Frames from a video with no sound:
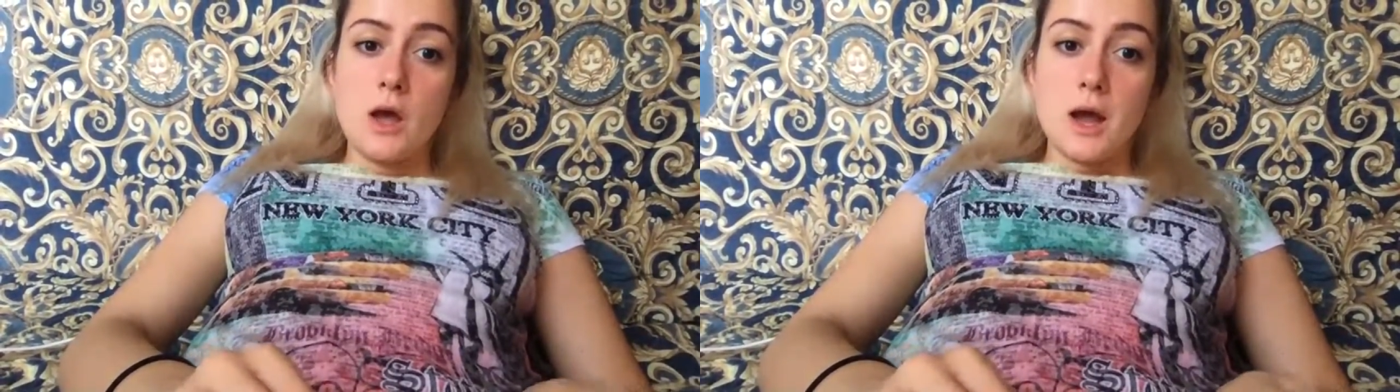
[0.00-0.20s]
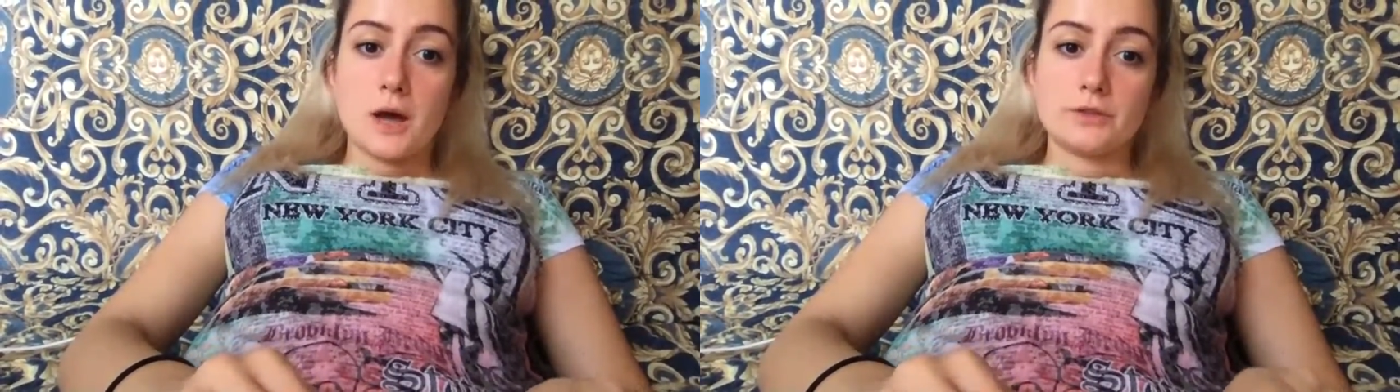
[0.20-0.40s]

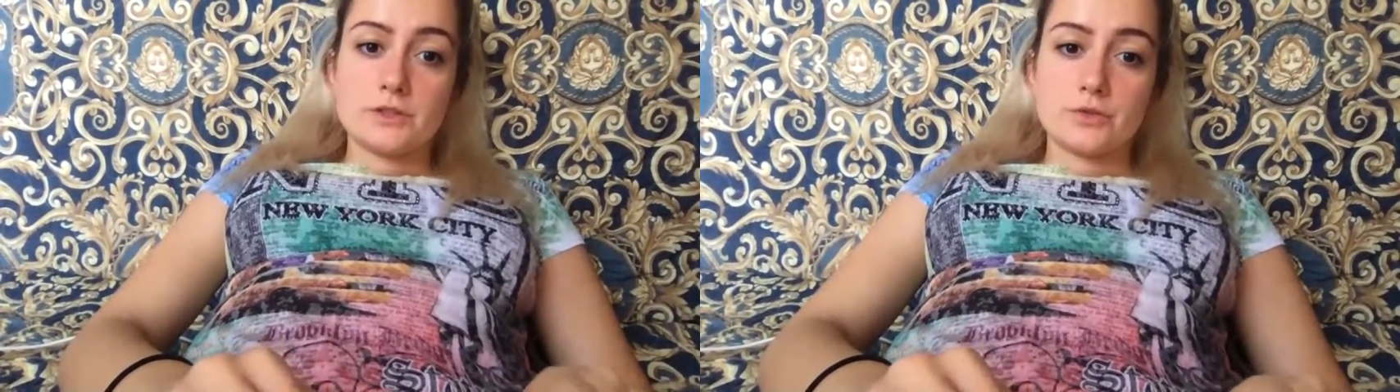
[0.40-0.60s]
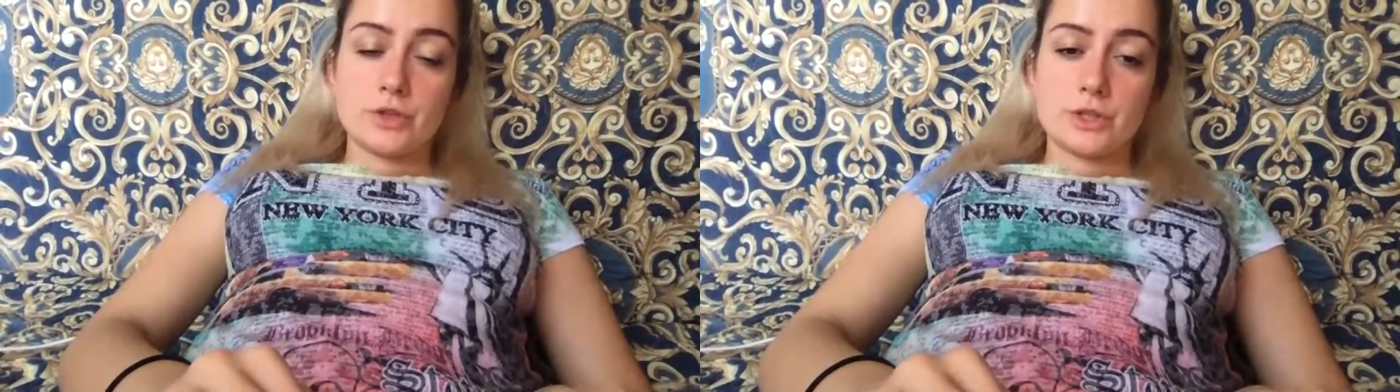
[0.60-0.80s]
how
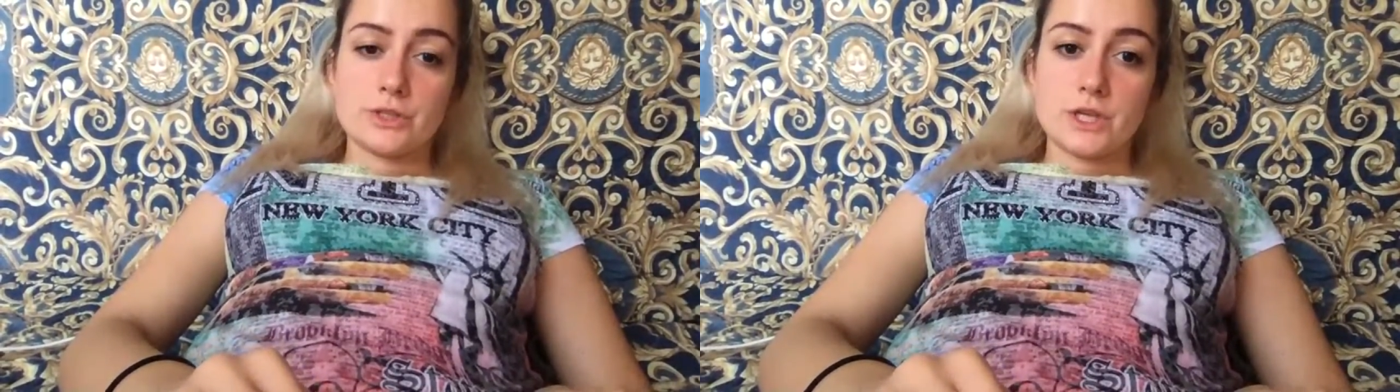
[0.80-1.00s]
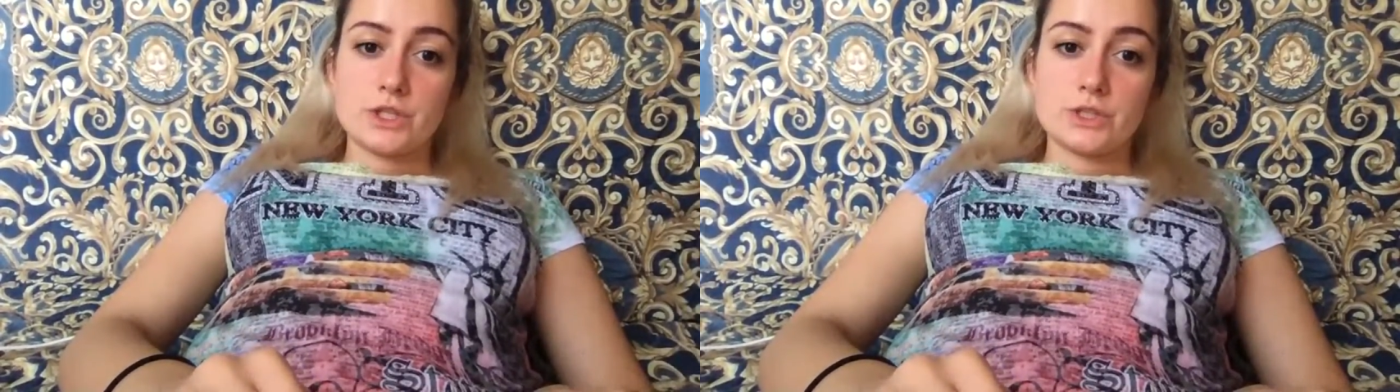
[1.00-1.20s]
these
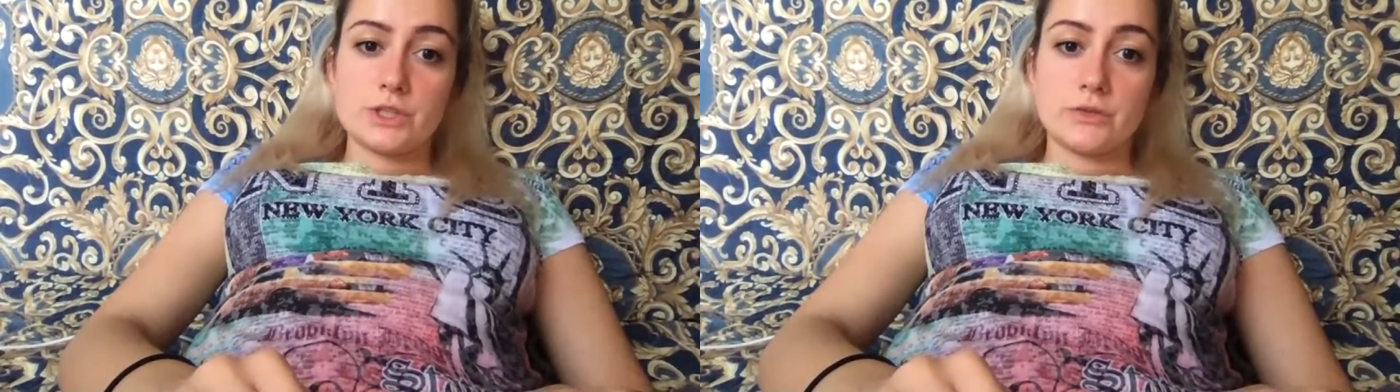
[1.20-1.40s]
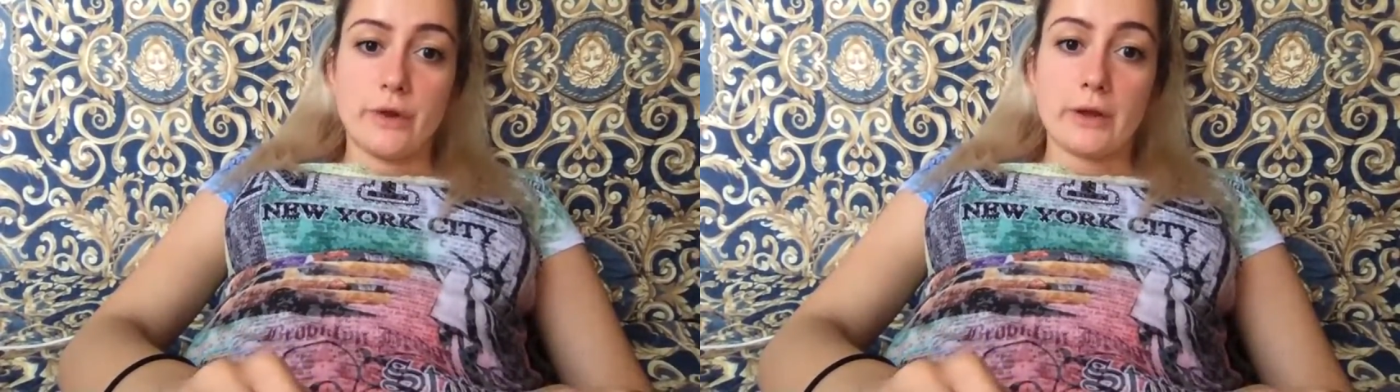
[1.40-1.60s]

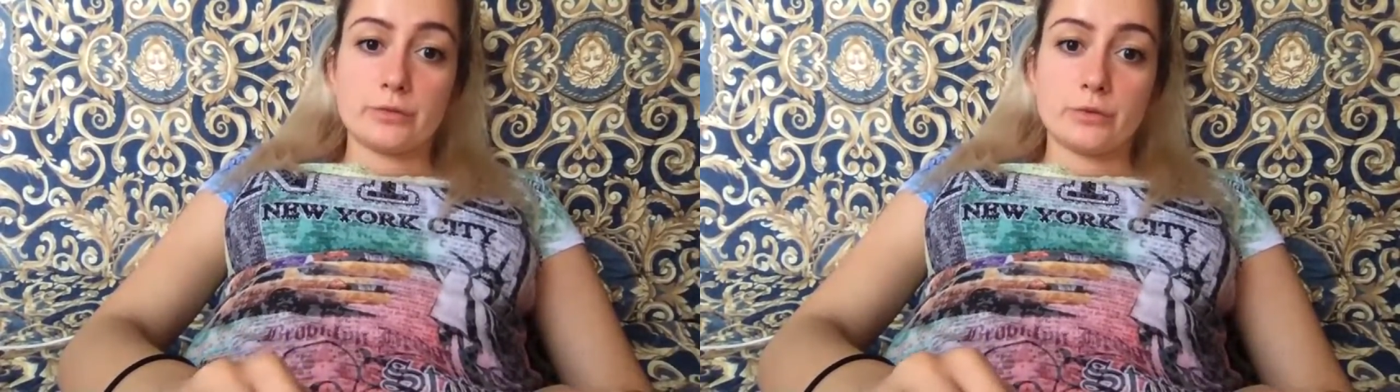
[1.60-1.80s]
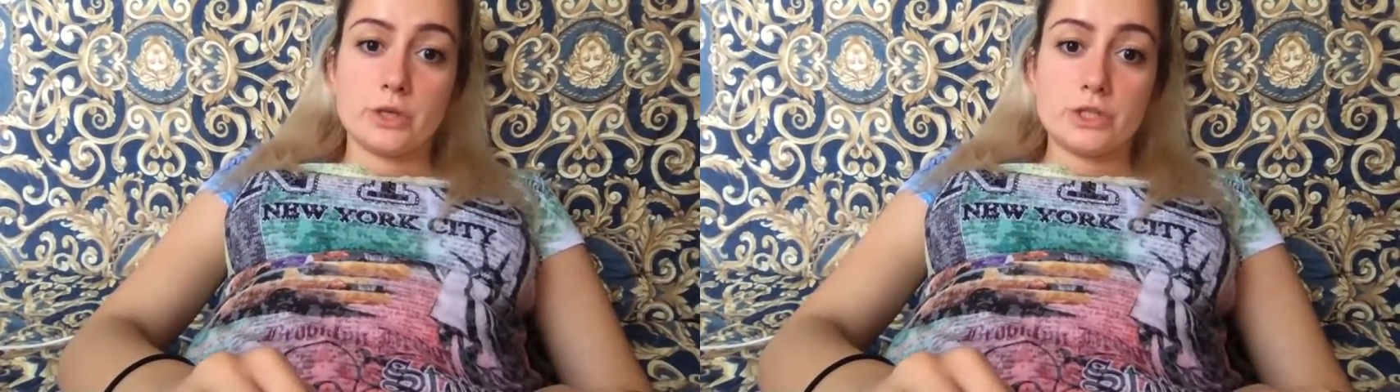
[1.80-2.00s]
organizations
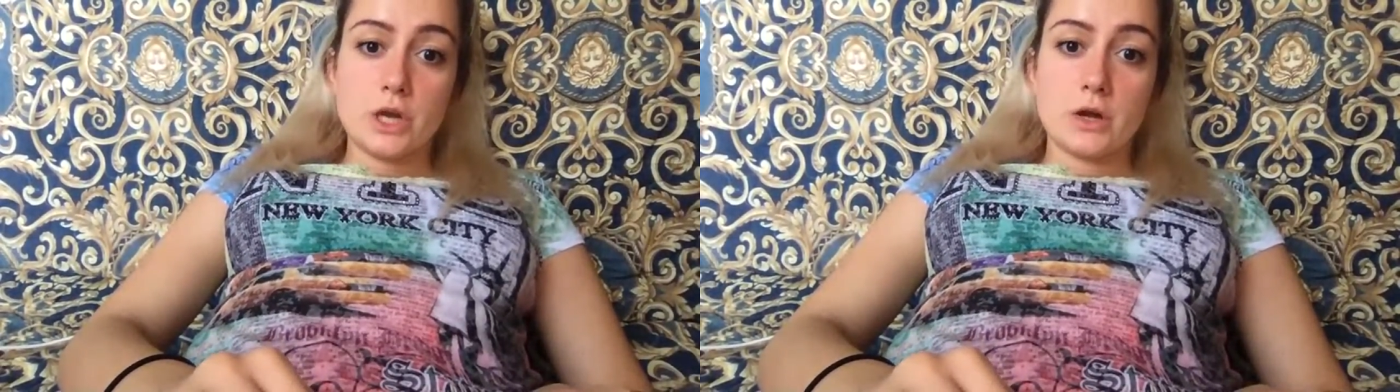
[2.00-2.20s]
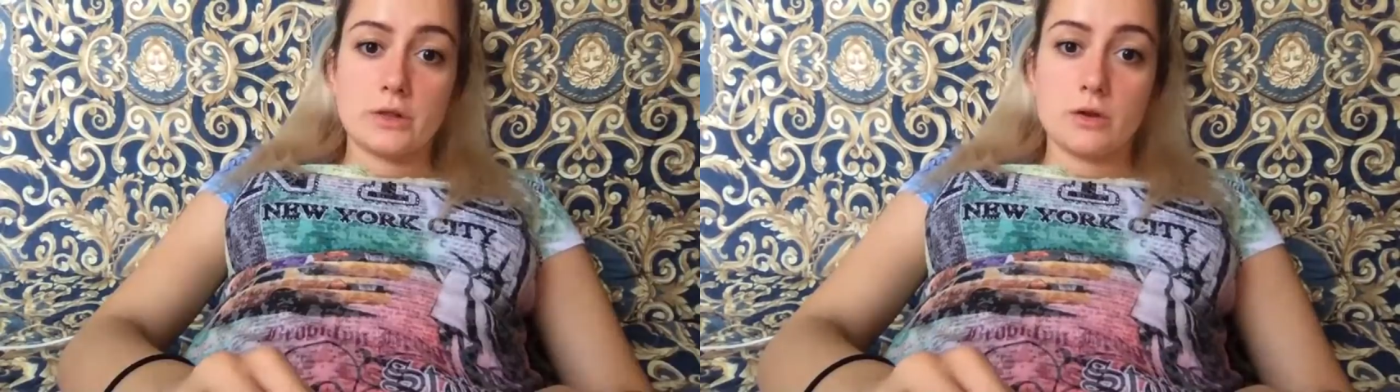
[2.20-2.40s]
interact with each
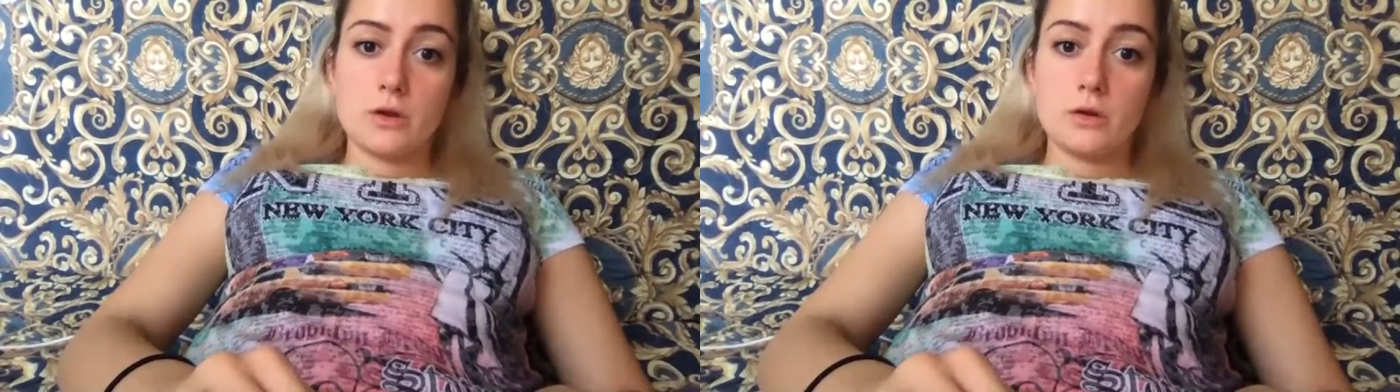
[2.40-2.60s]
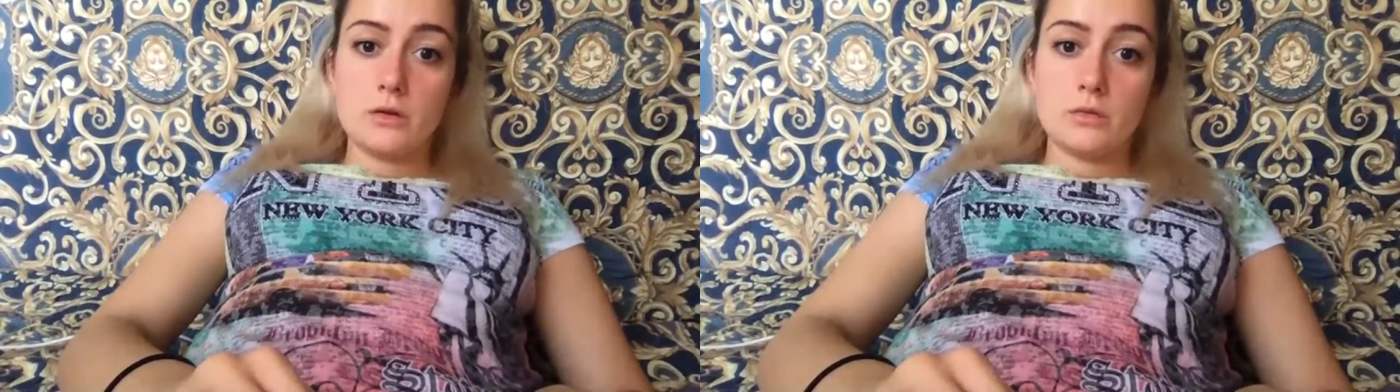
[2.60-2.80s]

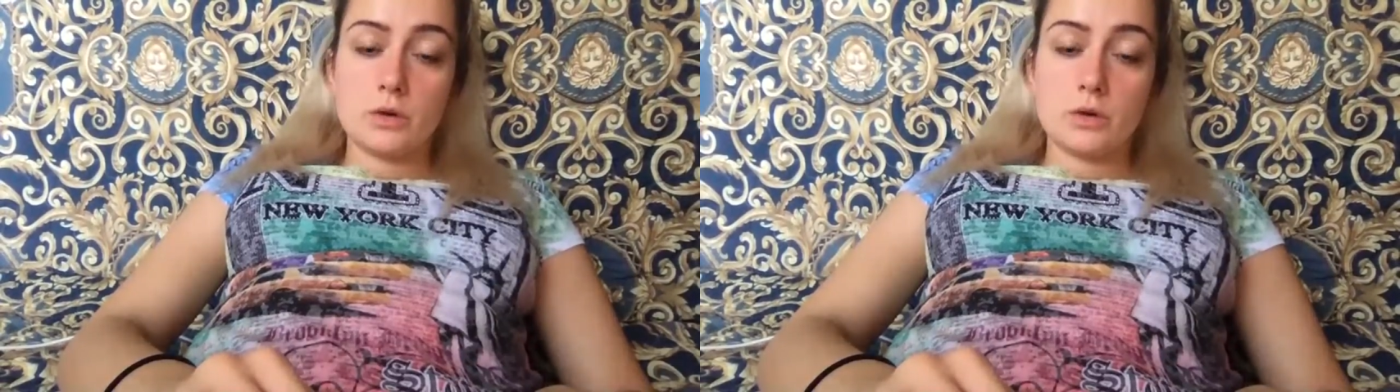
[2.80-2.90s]
other,